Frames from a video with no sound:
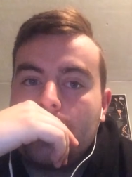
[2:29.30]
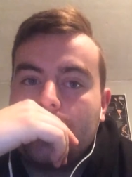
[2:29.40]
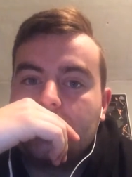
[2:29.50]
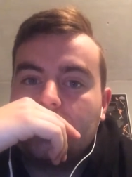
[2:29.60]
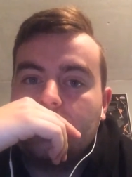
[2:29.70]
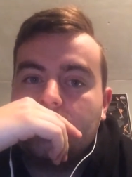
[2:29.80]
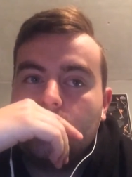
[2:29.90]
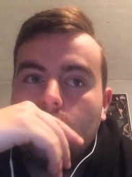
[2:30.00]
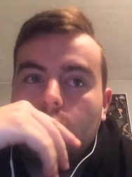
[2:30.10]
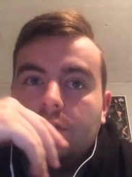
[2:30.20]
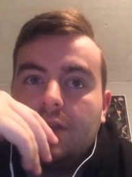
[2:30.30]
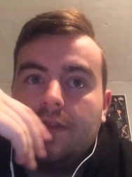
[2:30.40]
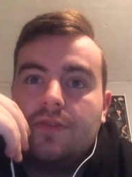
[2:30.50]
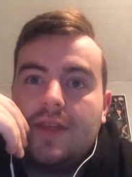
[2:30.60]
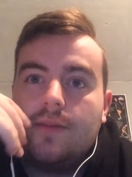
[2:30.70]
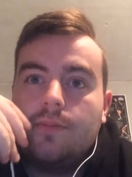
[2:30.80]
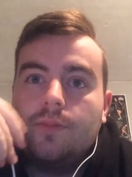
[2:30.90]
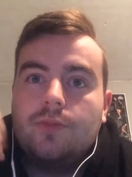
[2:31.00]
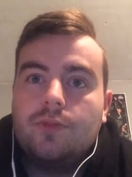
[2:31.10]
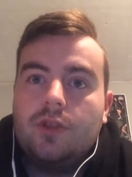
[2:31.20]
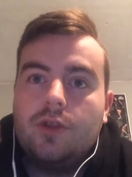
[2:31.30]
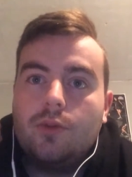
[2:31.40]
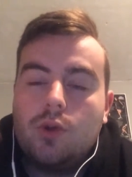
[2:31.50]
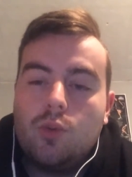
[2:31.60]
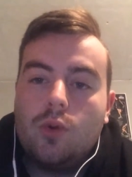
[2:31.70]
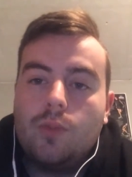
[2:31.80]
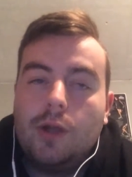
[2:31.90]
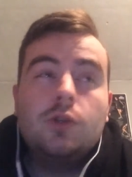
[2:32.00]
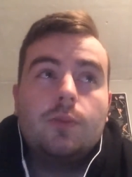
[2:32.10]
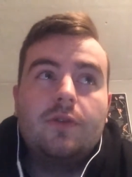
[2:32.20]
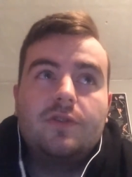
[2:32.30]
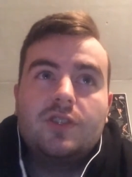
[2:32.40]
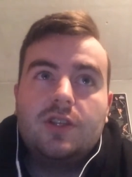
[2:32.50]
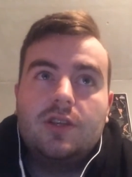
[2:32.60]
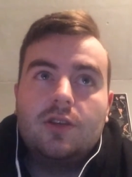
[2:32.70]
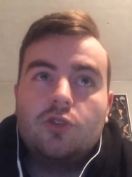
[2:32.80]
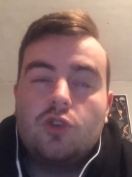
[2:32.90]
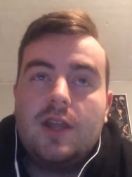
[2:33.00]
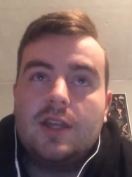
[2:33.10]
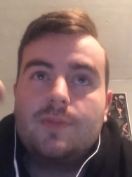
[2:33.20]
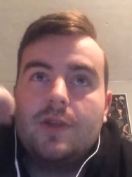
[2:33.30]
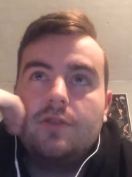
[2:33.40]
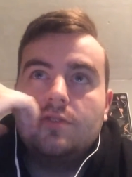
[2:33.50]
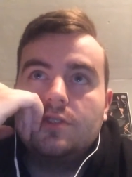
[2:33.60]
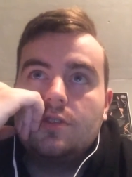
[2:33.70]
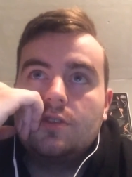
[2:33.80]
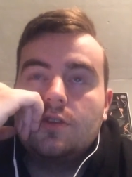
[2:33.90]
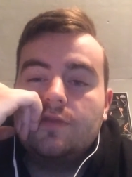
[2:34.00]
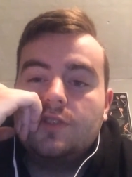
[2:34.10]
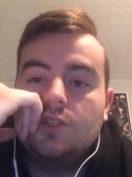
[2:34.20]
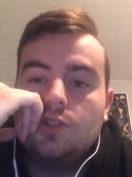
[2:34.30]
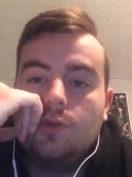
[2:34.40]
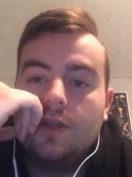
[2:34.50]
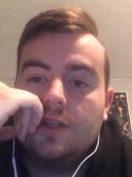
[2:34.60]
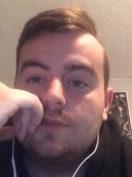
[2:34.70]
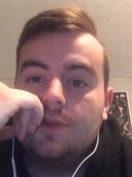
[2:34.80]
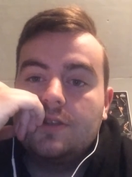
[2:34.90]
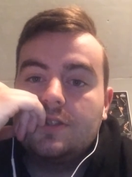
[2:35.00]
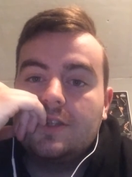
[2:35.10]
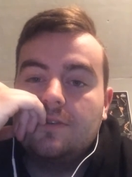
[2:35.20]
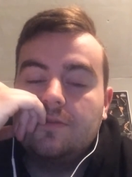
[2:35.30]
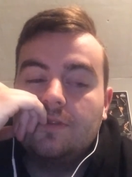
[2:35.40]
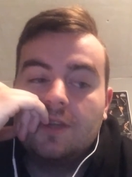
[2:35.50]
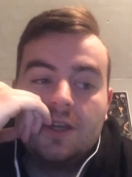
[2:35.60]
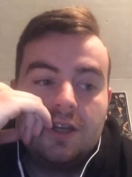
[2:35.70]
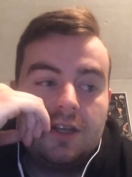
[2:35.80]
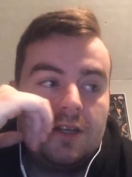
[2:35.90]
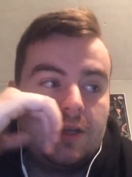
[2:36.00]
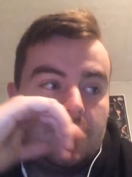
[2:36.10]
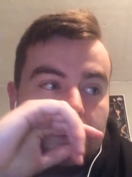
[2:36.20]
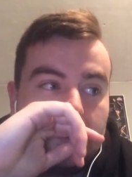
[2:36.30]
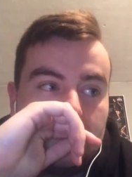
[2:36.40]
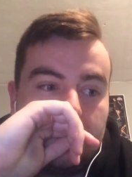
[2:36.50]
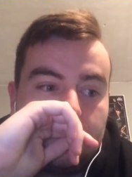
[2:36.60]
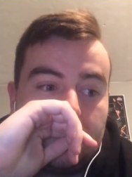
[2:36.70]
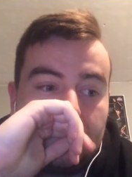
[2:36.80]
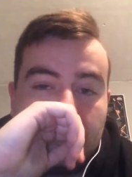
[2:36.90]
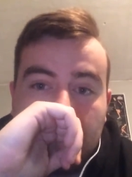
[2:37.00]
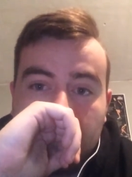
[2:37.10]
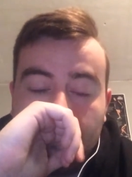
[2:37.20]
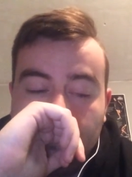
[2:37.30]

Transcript: So obviously we want to give them, you know, a warm welcome, obviously a great experience, obviously to ASMR itself. And um, so obviously,